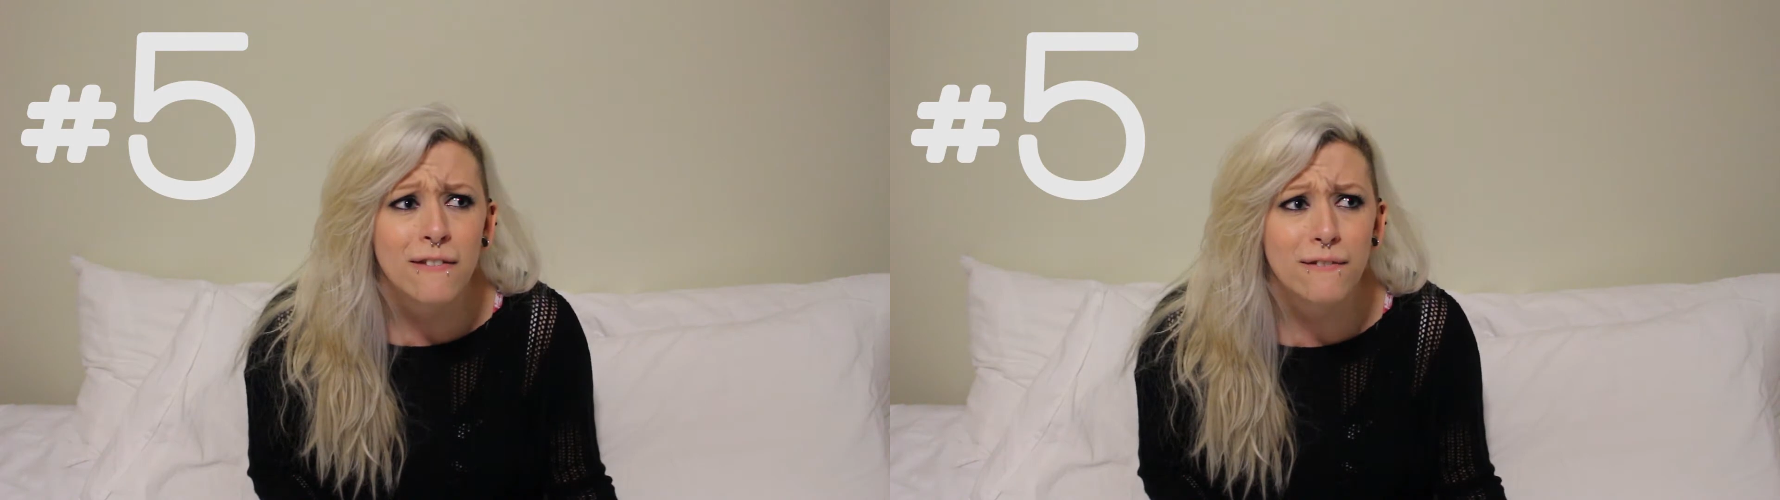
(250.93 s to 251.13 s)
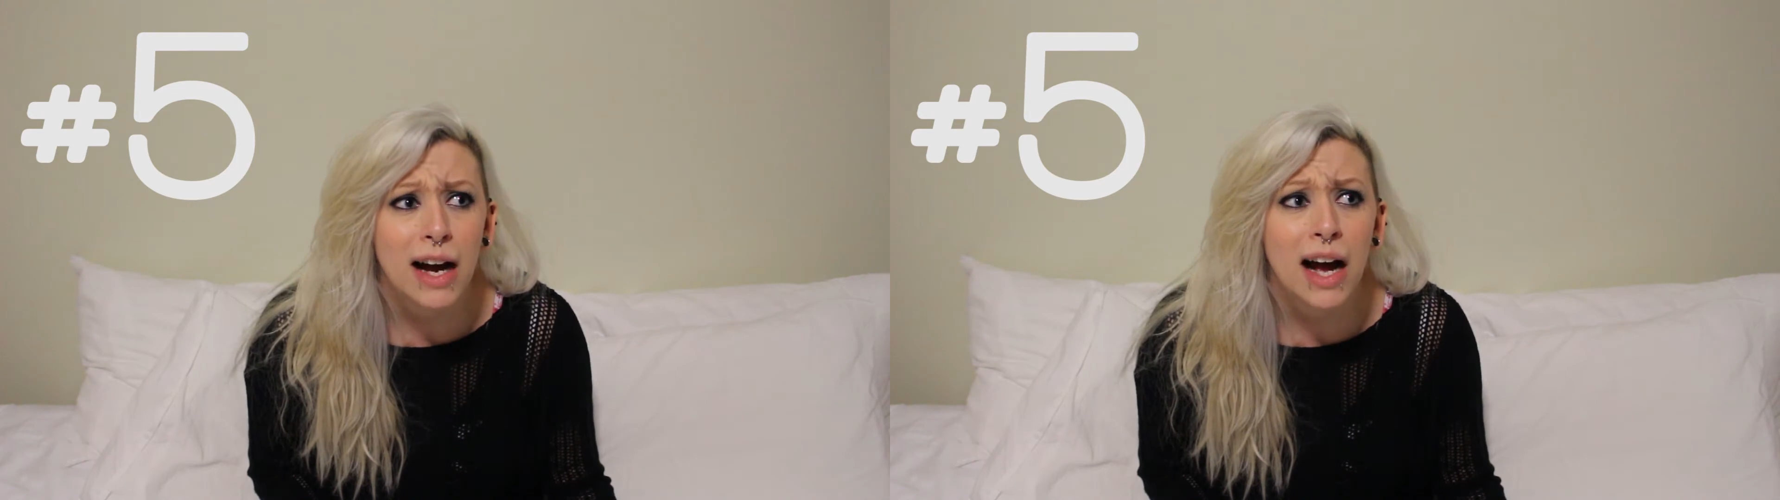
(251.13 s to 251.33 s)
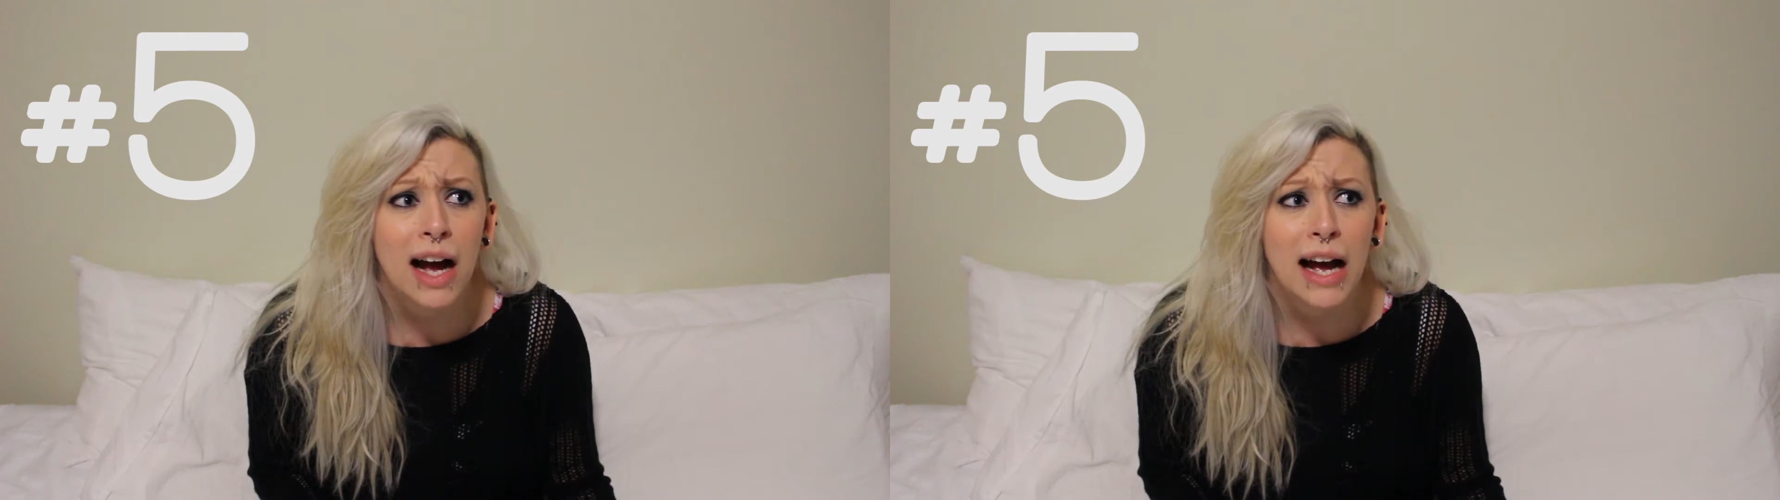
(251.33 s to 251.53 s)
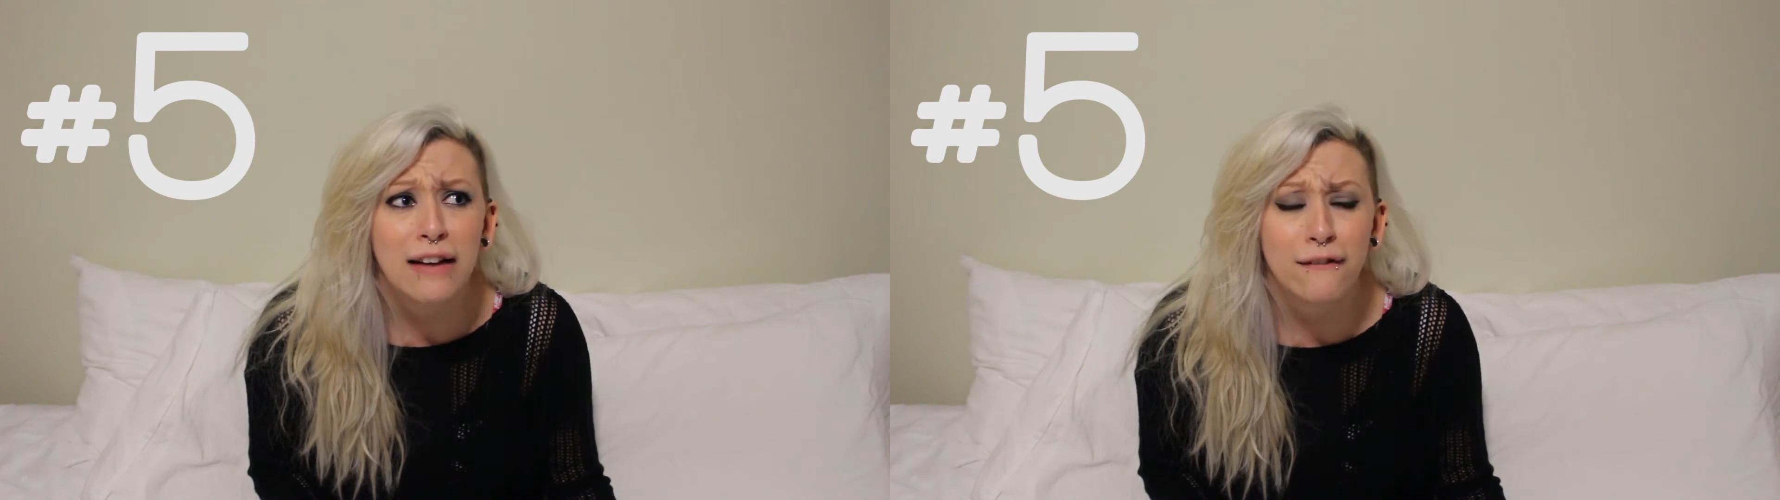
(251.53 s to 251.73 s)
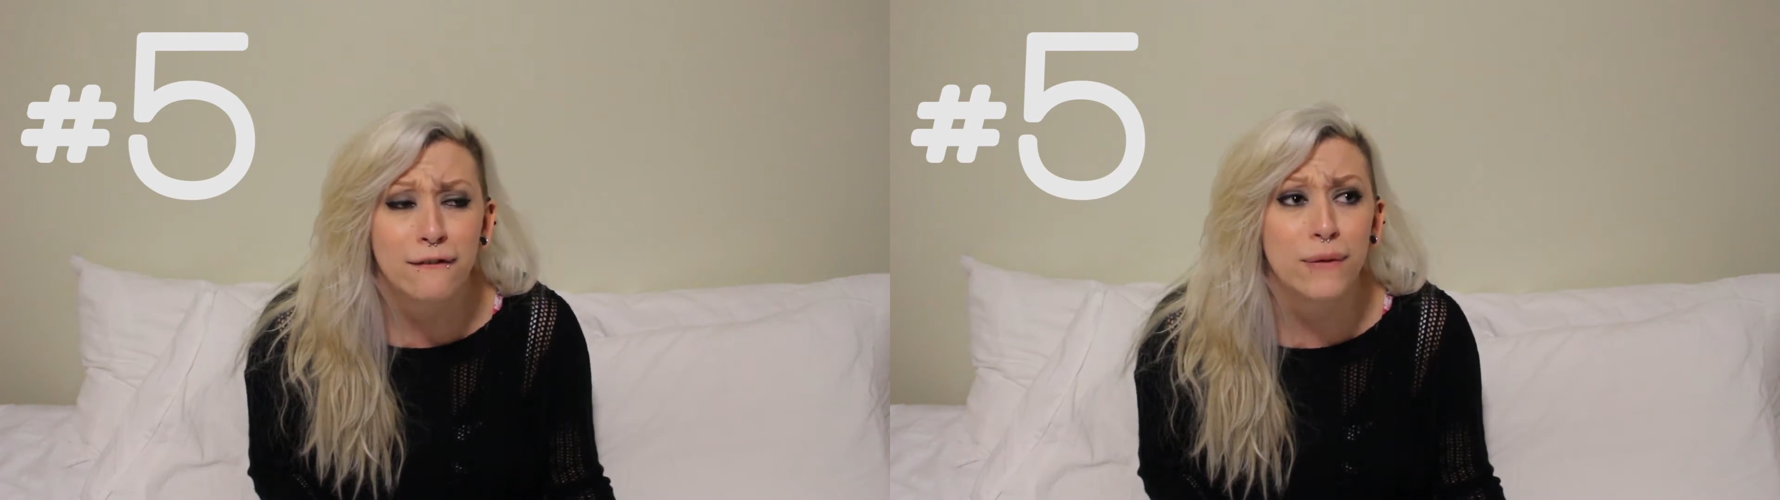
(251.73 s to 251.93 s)

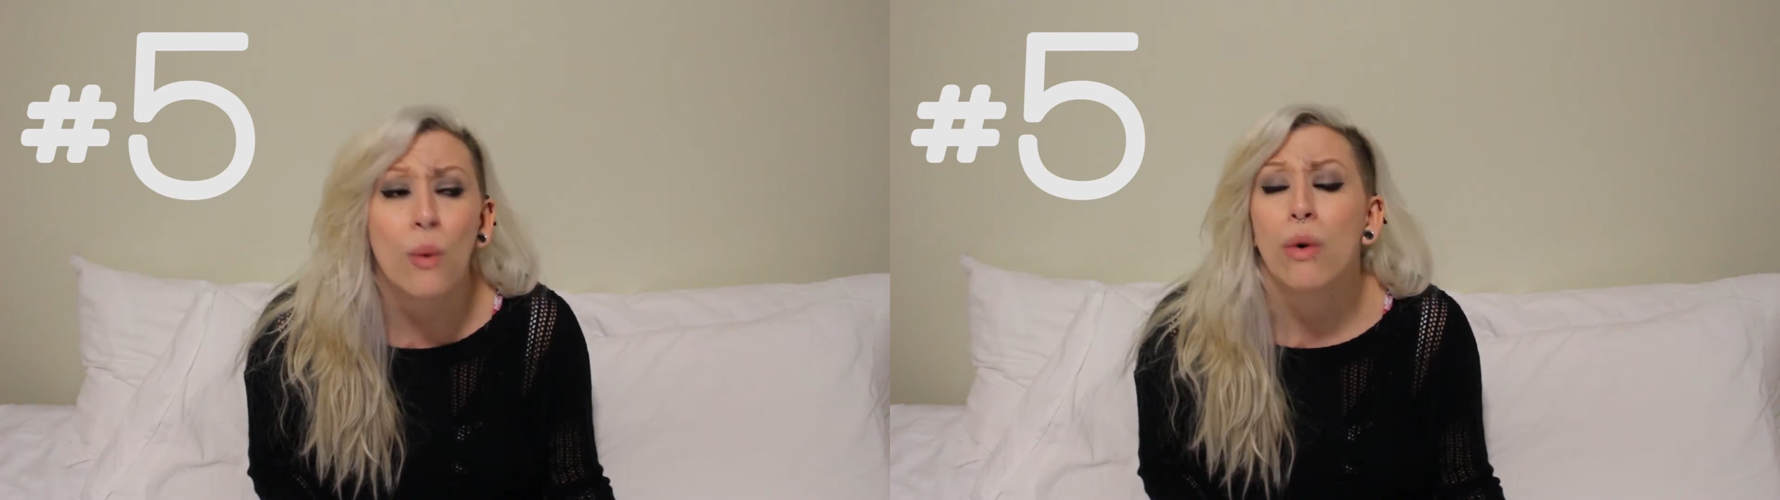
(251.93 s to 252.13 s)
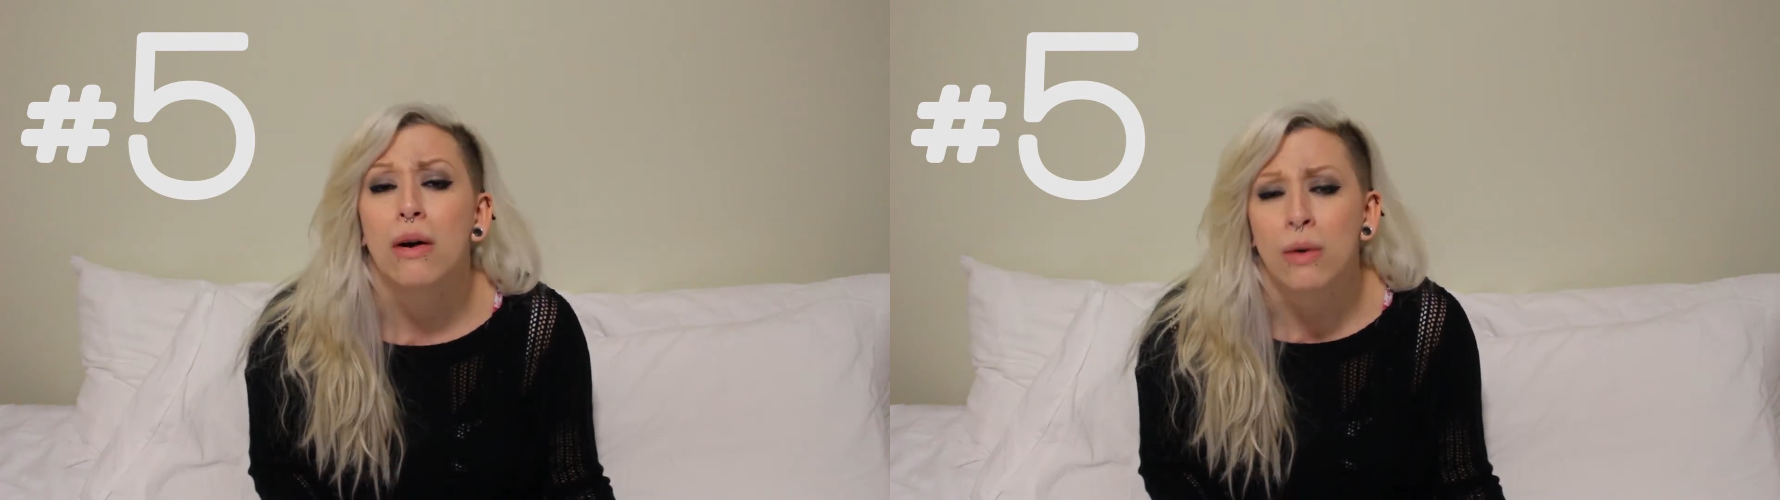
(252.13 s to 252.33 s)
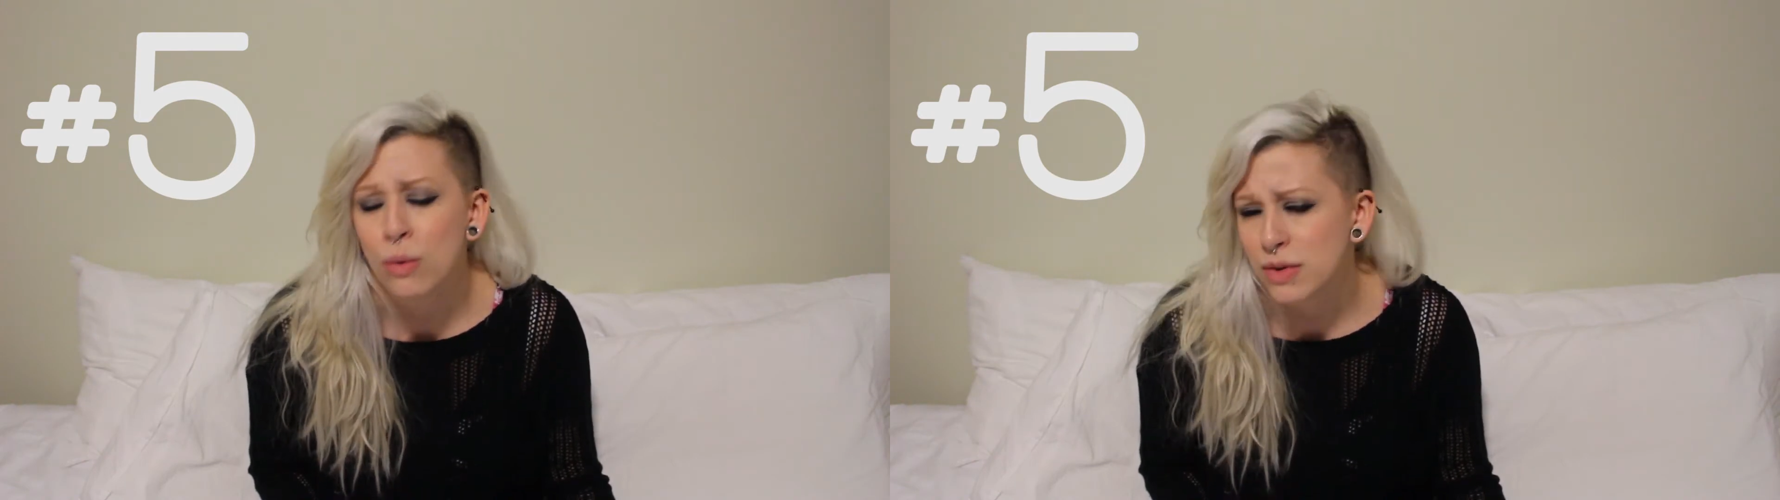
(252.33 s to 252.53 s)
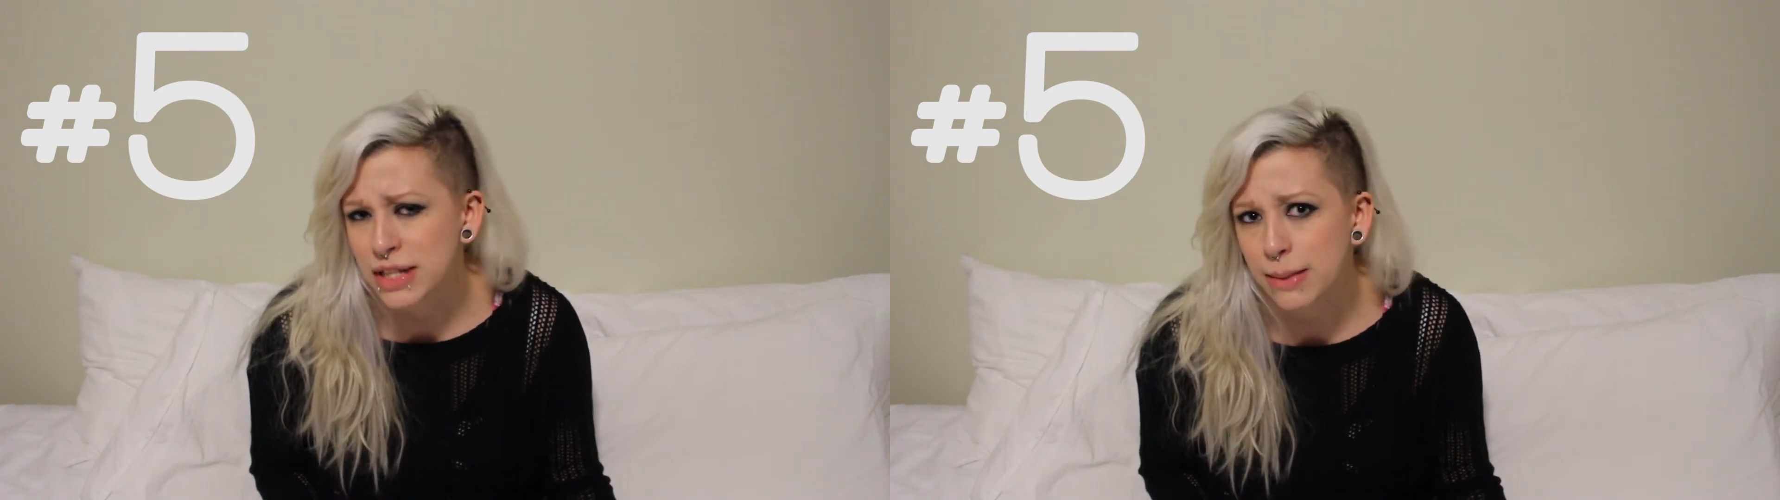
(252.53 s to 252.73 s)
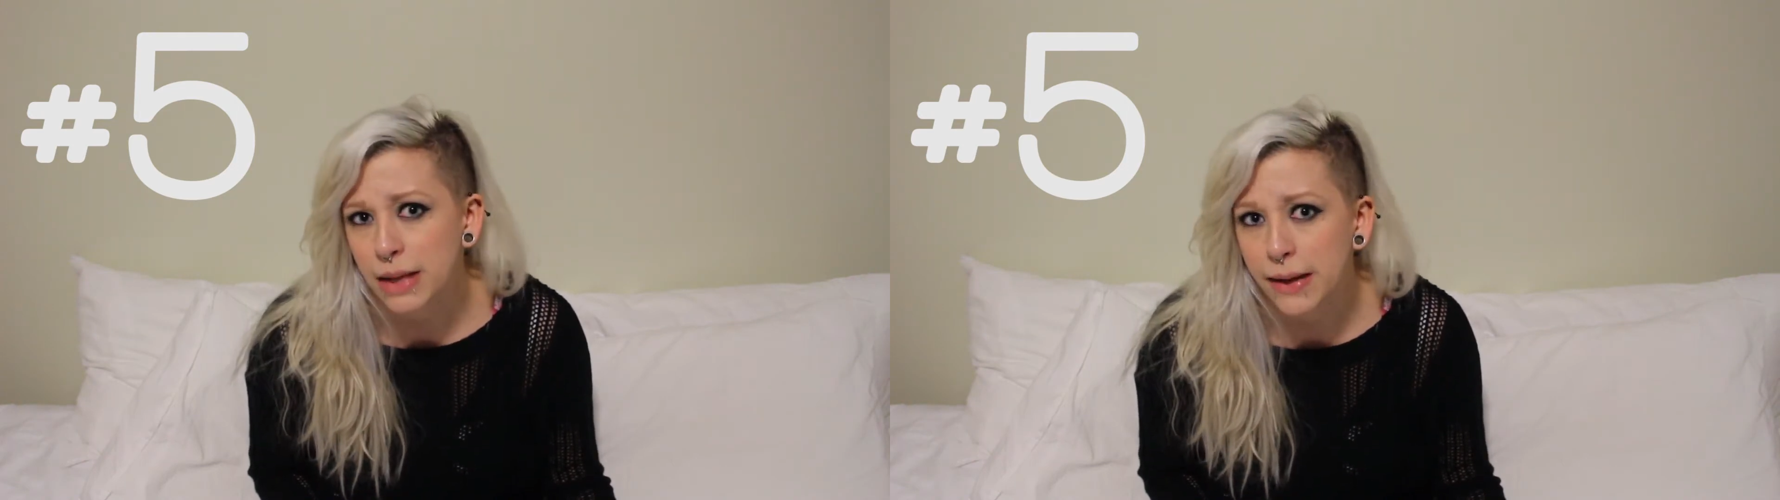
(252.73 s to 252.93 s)
5'4" or
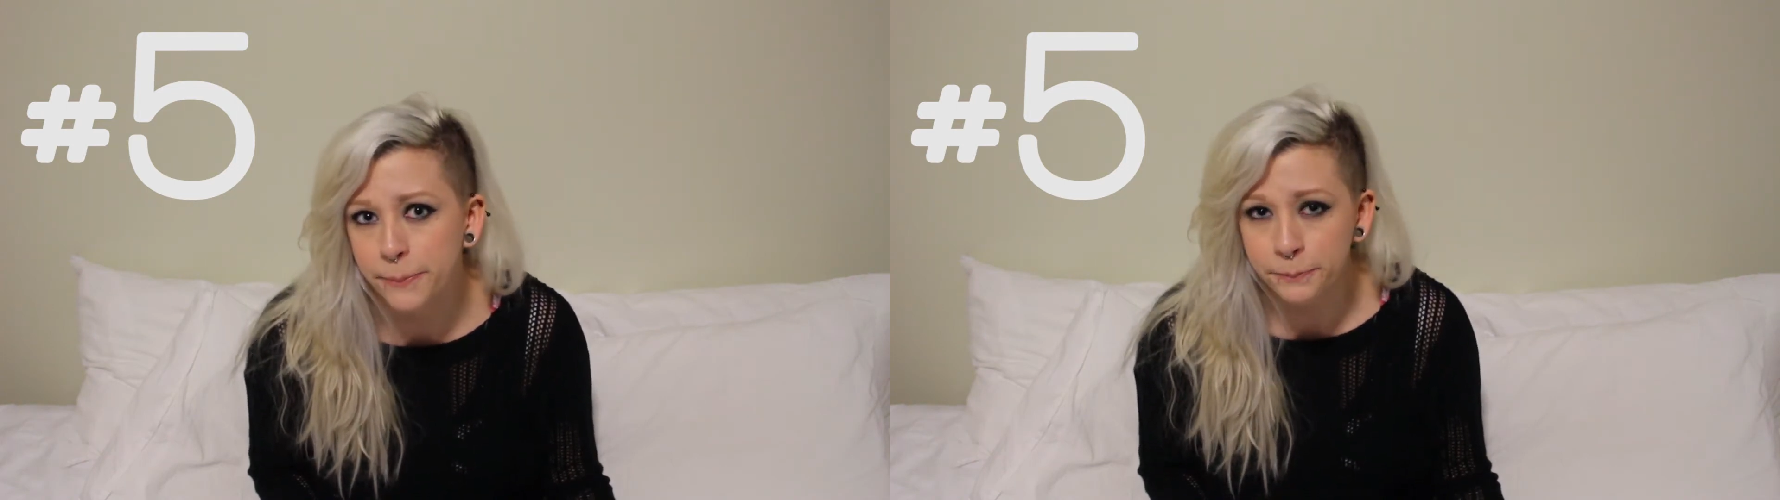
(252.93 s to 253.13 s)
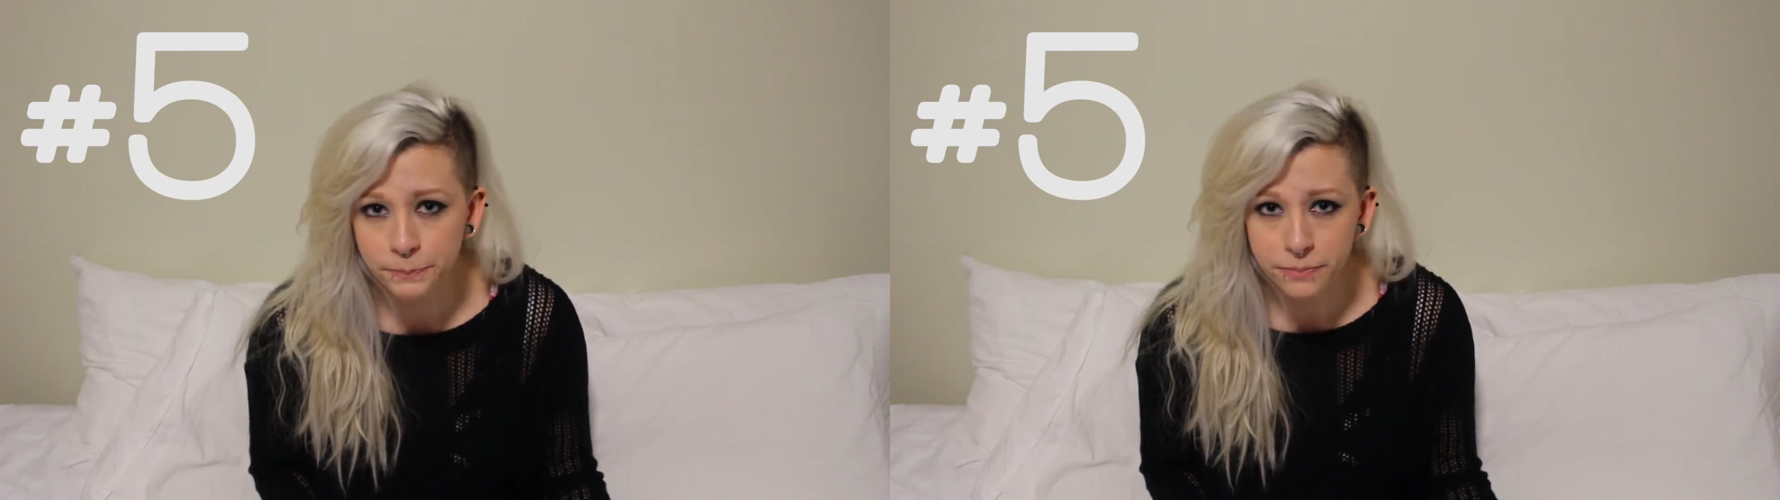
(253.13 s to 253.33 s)
something.